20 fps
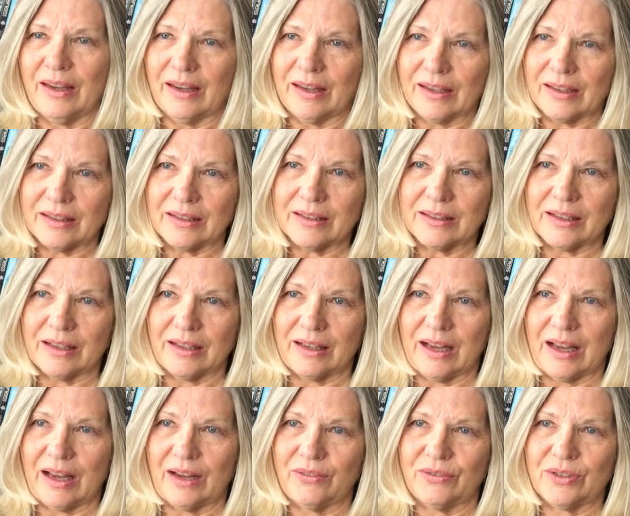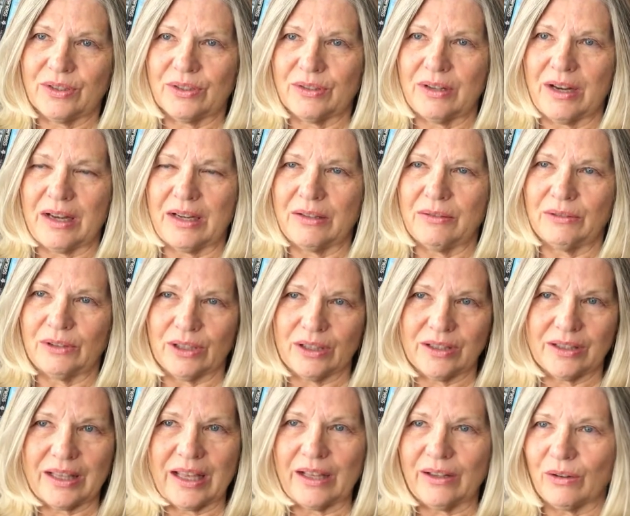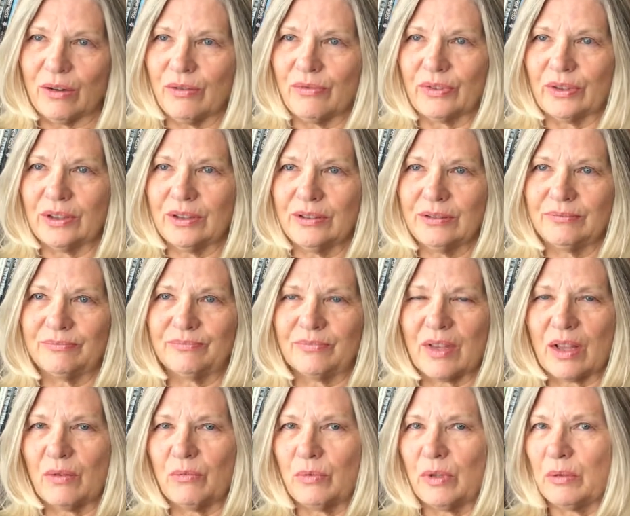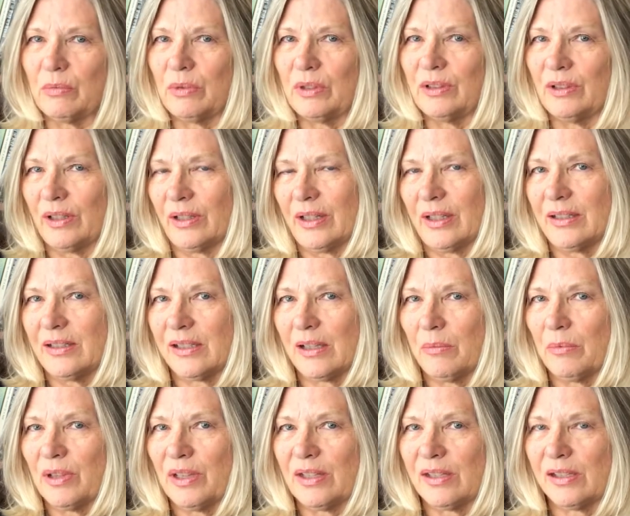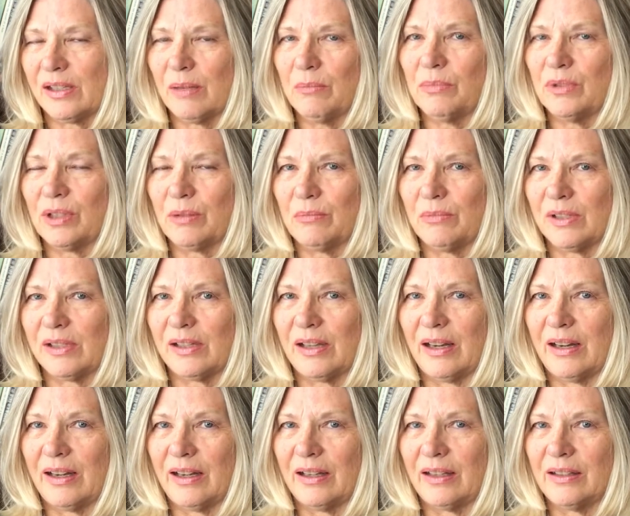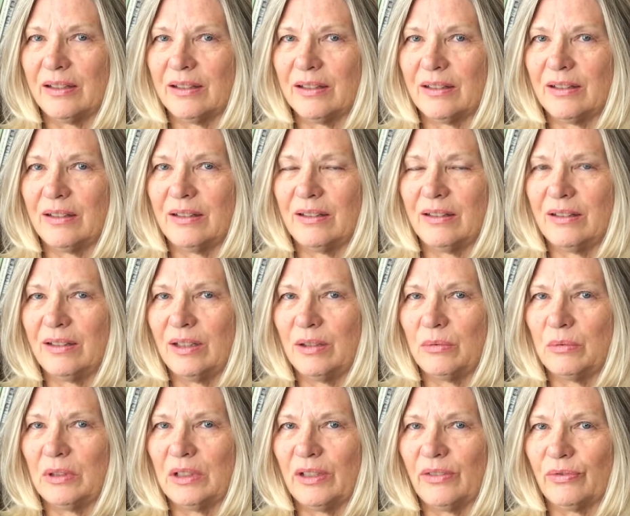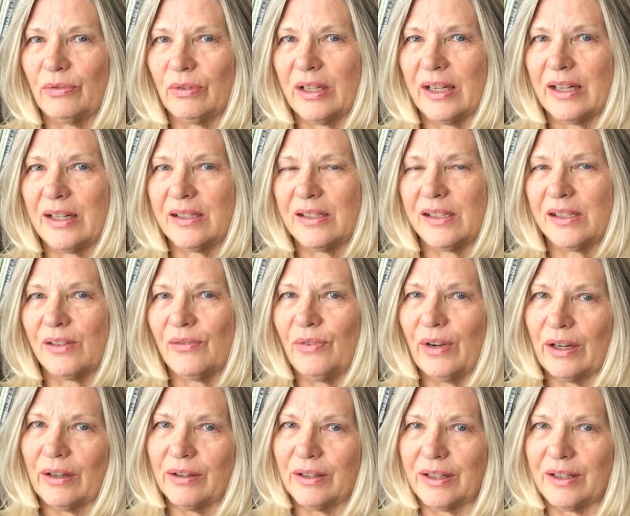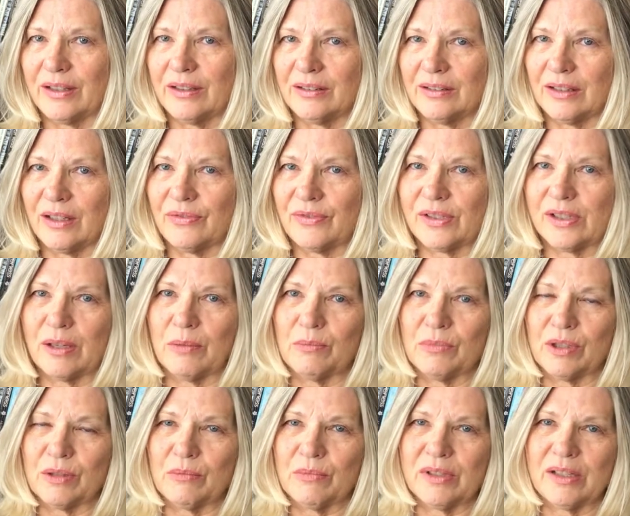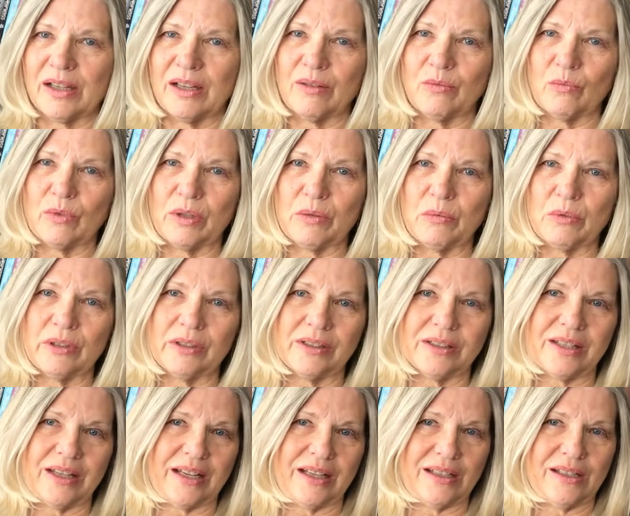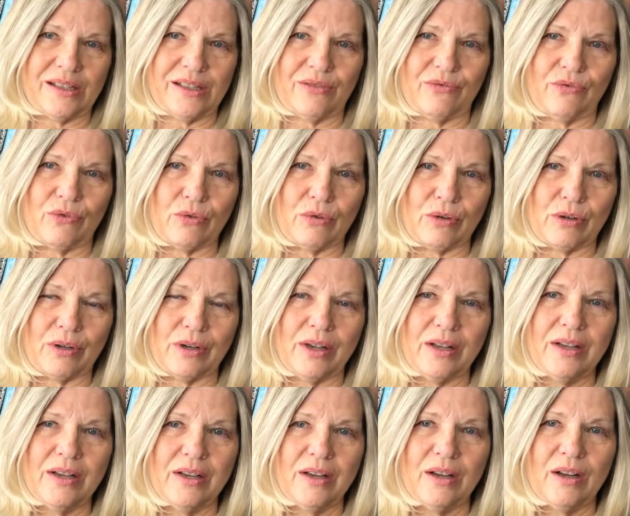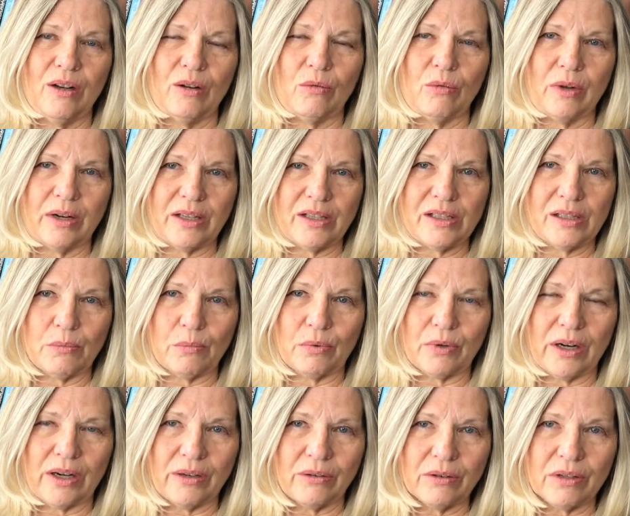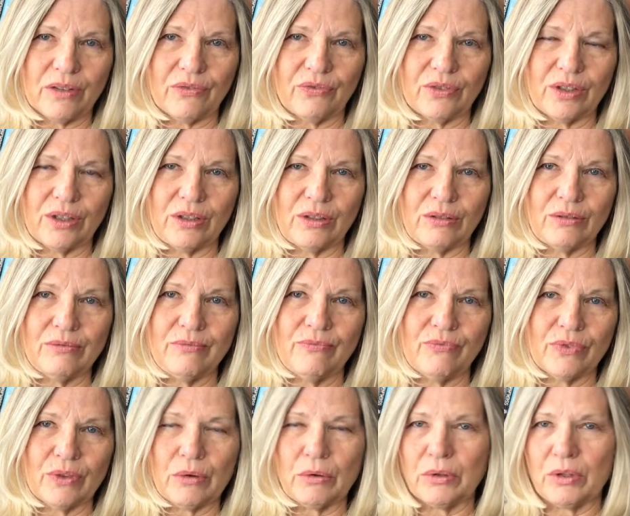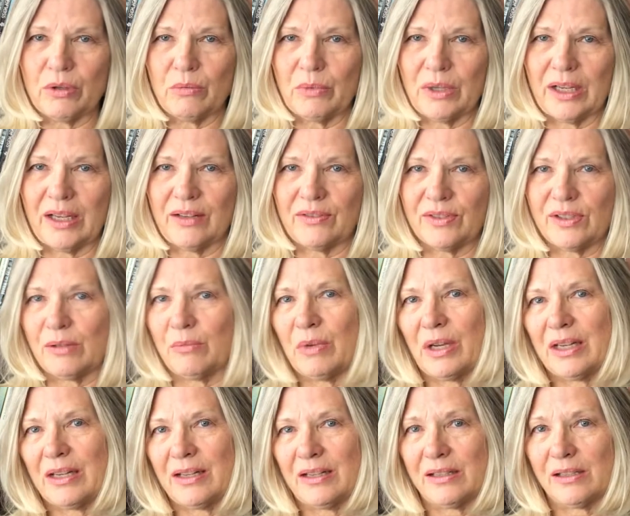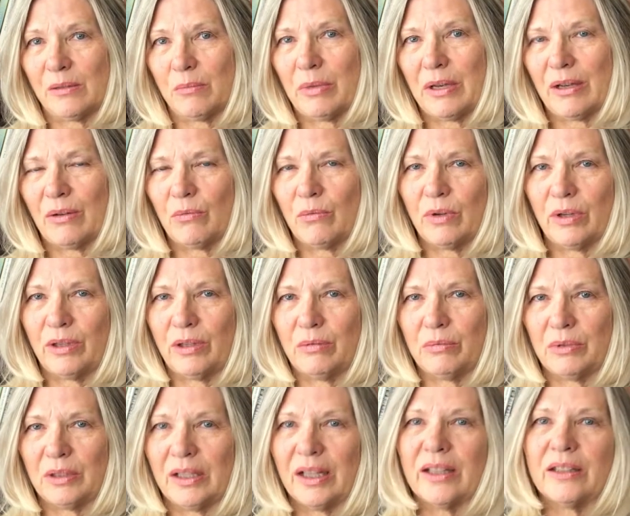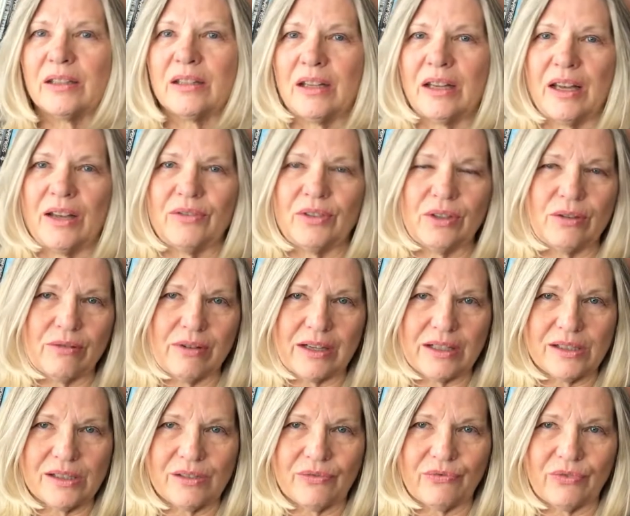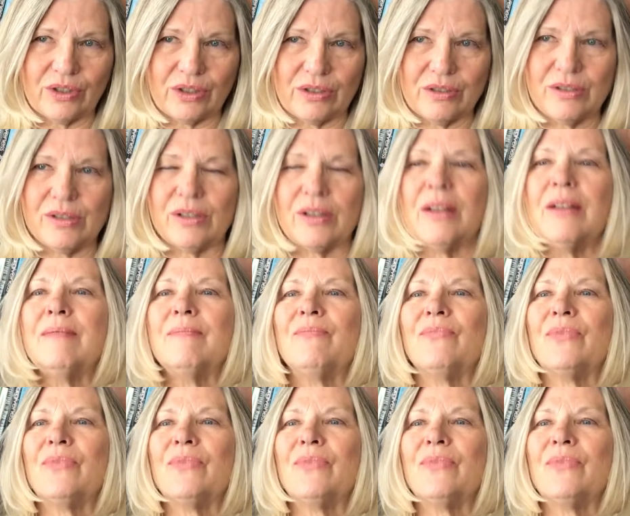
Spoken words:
And after I look that over, we will look at some of the symptoms, and you will have rated severity of symptoms, and we will test for what is the priority for you, or you may have some ideas about what you would like to have addressed first.